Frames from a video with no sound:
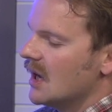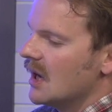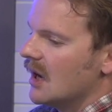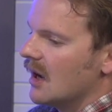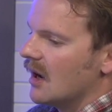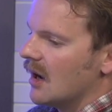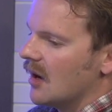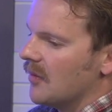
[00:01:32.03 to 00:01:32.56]

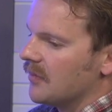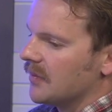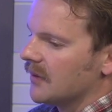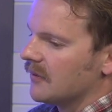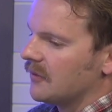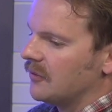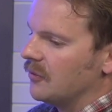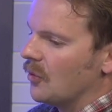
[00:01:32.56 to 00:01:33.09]
Um,
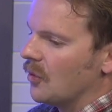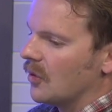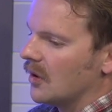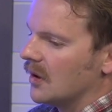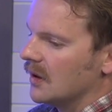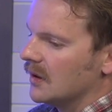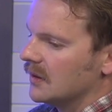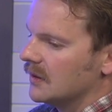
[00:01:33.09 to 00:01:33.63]

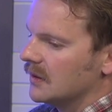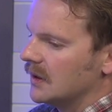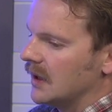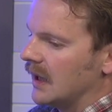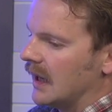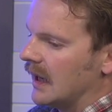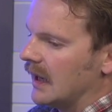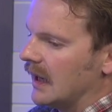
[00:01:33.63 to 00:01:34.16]
for
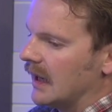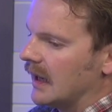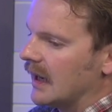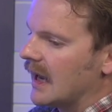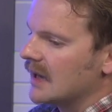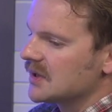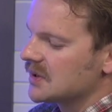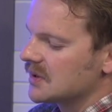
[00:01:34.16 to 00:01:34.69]
it, it
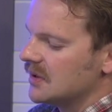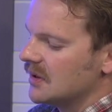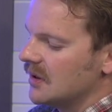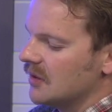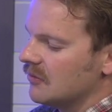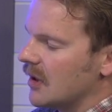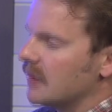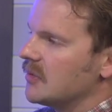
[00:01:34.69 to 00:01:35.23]
has
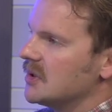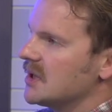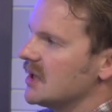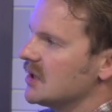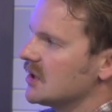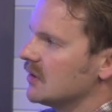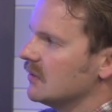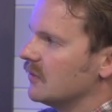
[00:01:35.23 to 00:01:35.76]
the
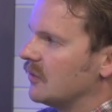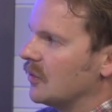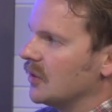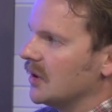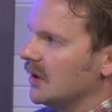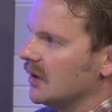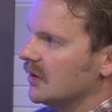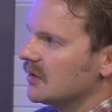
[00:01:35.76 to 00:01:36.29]
reputation for
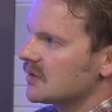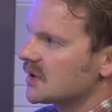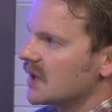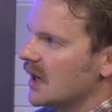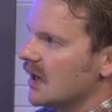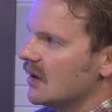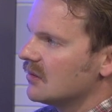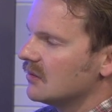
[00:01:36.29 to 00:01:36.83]
years
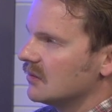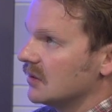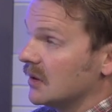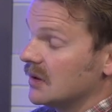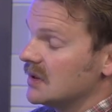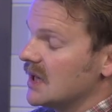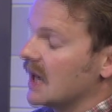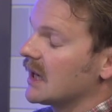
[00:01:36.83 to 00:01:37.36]
now,
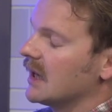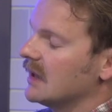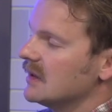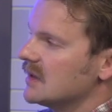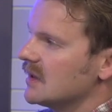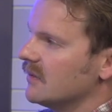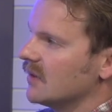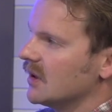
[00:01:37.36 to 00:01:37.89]

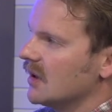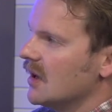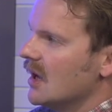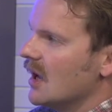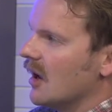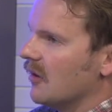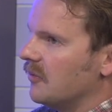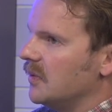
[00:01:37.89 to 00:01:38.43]
decades even,
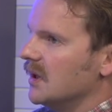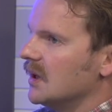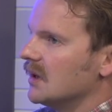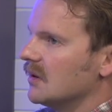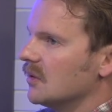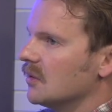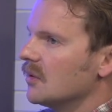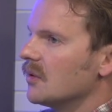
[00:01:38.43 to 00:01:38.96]
of
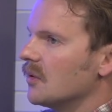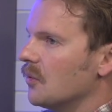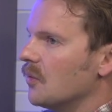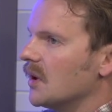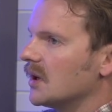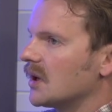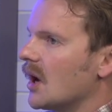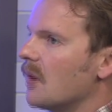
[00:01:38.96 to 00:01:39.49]
being the, the
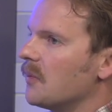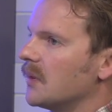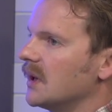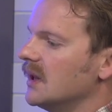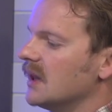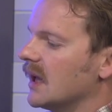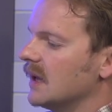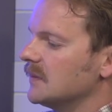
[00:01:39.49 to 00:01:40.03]
one
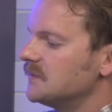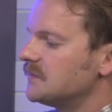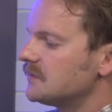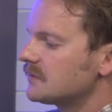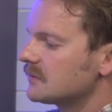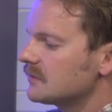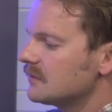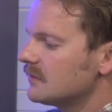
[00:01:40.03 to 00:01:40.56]
company that
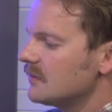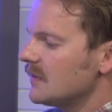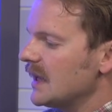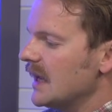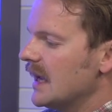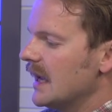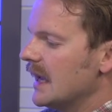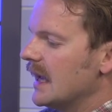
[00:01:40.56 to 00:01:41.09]

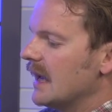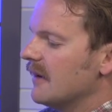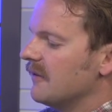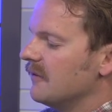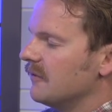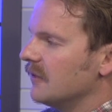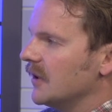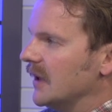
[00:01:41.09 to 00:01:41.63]

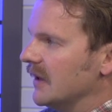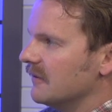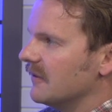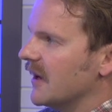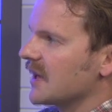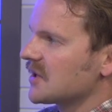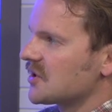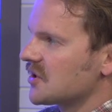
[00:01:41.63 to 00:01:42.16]
f
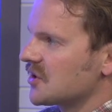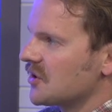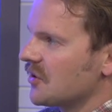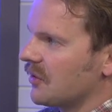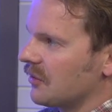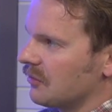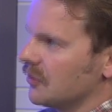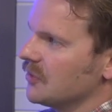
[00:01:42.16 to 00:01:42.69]
invests
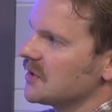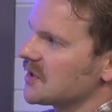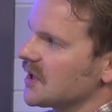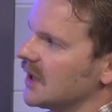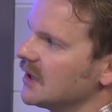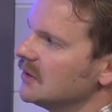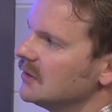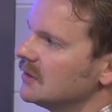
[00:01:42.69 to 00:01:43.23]
through the
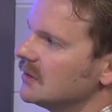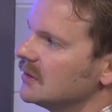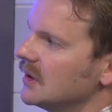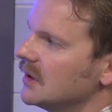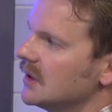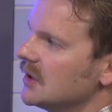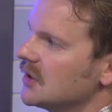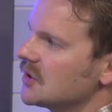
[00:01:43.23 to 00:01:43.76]
cycle.
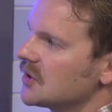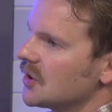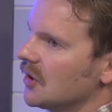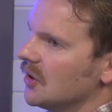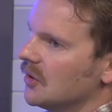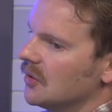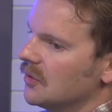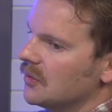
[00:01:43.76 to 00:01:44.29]

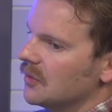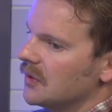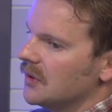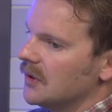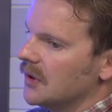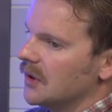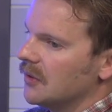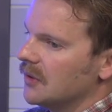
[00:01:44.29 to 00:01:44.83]
So,
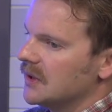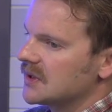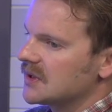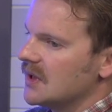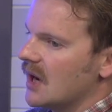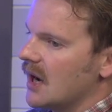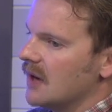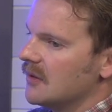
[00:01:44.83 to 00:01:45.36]
you know, it's
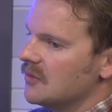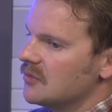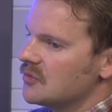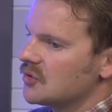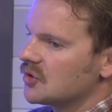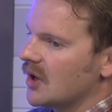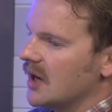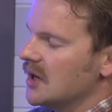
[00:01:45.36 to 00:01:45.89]
not
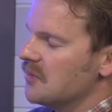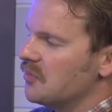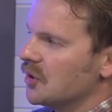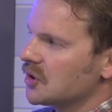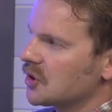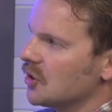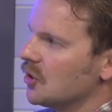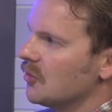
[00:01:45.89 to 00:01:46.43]
trying to
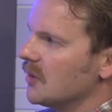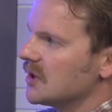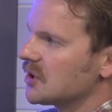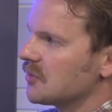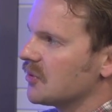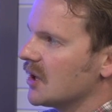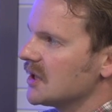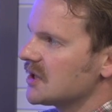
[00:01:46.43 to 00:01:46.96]
push a whole bunch
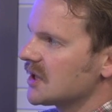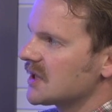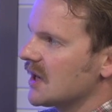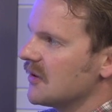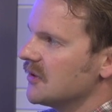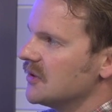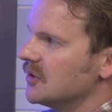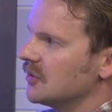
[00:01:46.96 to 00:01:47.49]
of projects
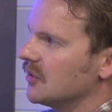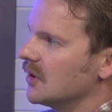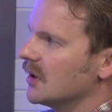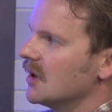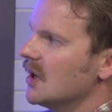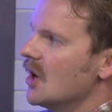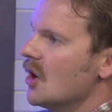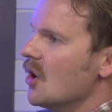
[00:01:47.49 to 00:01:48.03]
out the
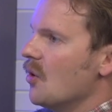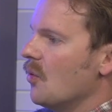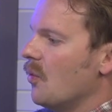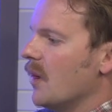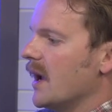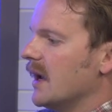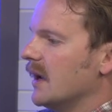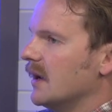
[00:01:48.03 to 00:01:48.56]
door
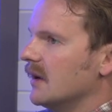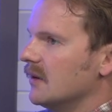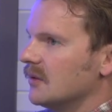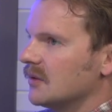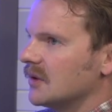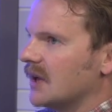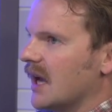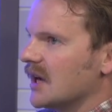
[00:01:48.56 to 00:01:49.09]
when
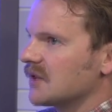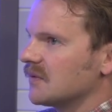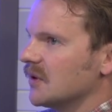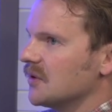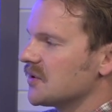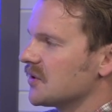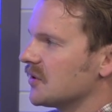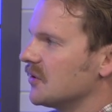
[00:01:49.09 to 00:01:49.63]
cash
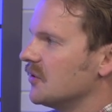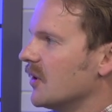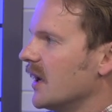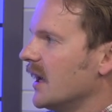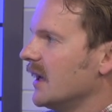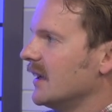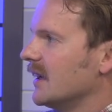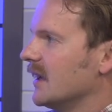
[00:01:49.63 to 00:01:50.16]
flows are
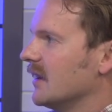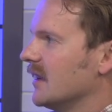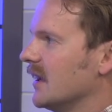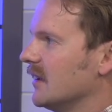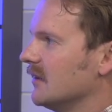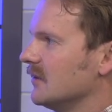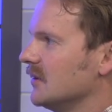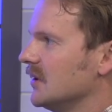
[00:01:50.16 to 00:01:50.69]
great, and
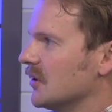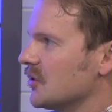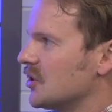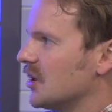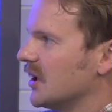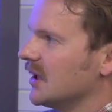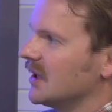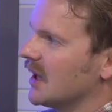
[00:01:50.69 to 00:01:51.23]
then, you know,
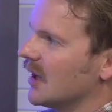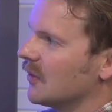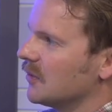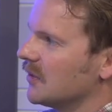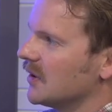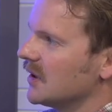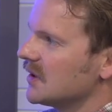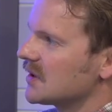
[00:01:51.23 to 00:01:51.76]
shutting down
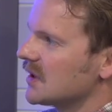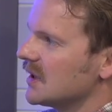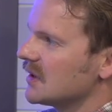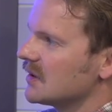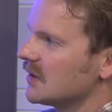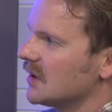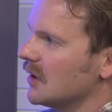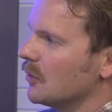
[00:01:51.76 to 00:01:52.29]
when things get
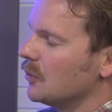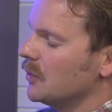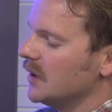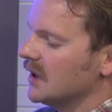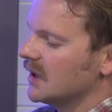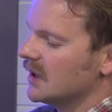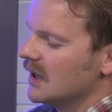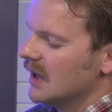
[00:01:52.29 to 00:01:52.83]
get
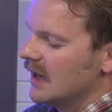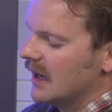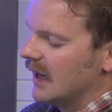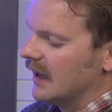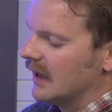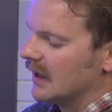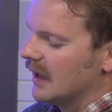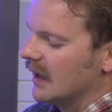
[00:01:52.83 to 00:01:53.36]
weak.
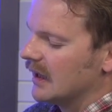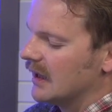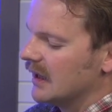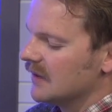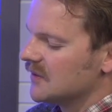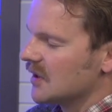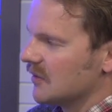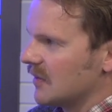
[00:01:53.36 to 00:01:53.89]
And it, it
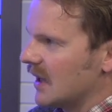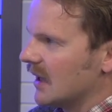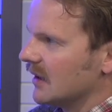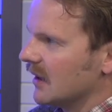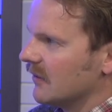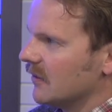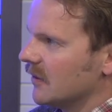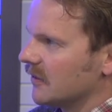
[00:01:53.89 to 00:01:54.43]
gives them that
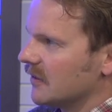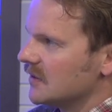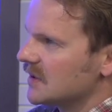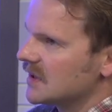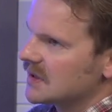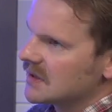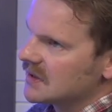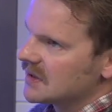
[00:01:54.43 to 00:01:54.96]
level of
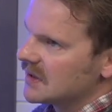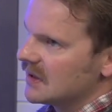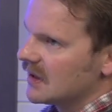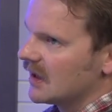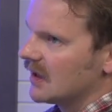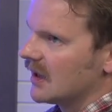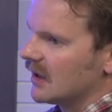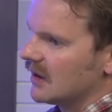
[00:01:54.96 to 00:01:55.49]
consistency
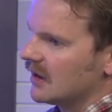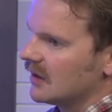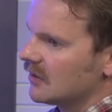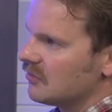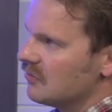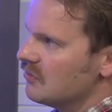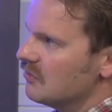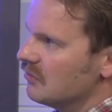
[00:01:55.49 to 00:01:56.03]
that I think
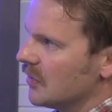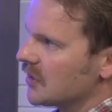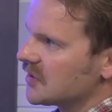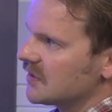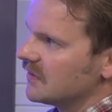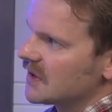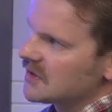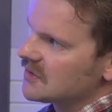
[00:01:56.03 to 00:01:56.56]

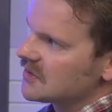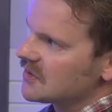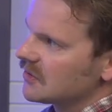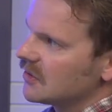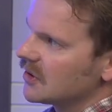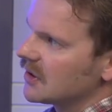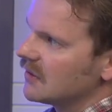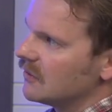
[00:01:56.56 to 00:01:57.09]
most investors are
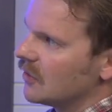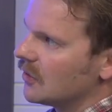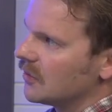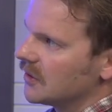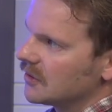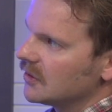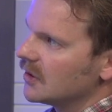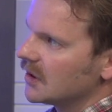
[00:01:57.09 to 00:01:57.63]
looking for
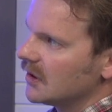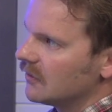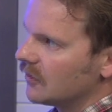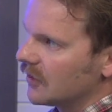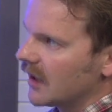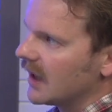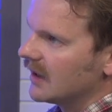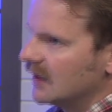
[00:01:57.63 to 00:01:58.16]
when they're looking
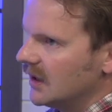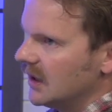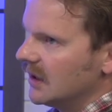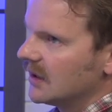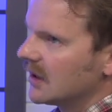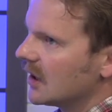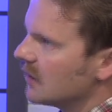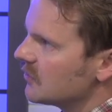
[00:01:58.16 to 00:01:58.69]
for that
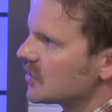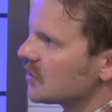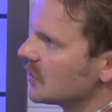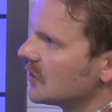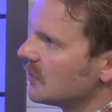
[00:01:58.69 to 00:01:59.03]
income sort of